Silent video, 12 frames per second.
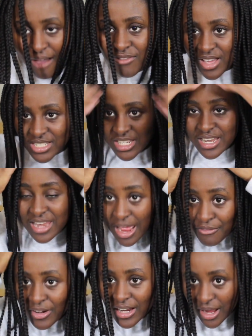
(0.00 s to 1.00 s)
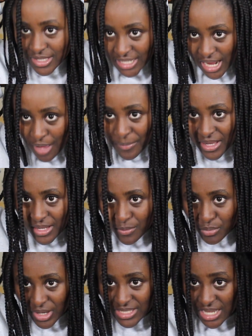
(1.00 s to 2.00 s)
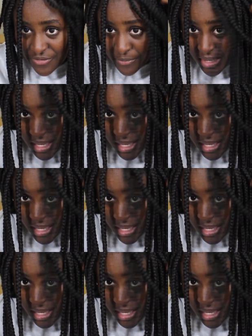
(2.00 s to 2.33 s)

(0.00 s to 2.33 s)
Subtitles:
I've actually never counted how many braids I have in